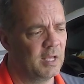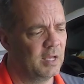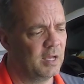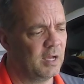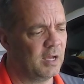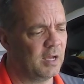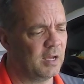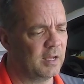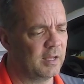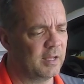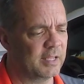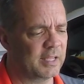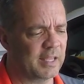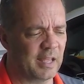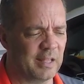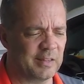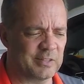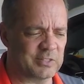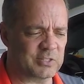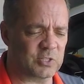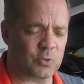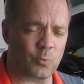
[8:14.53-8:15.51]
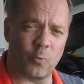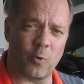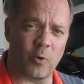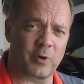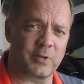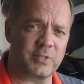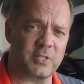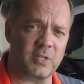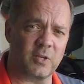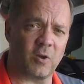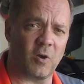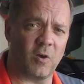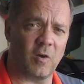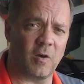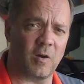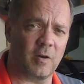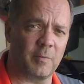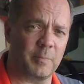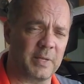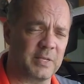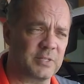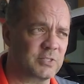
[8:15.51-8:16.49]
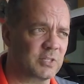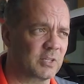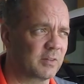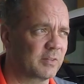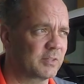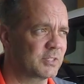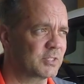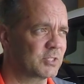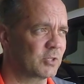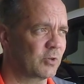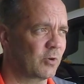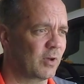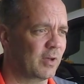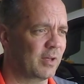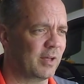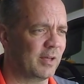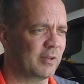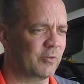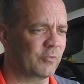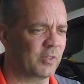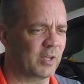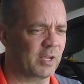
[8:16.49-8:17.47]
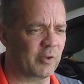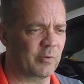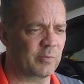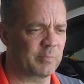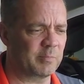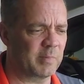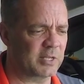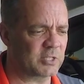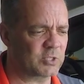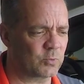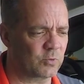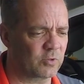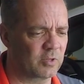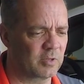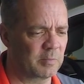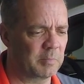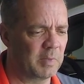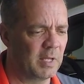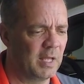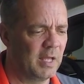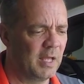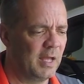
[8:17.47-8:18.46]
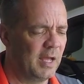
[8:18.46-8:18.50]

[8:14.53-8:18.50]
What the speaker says: Again, this is a warranty car basically, so I don't think I would mess with them.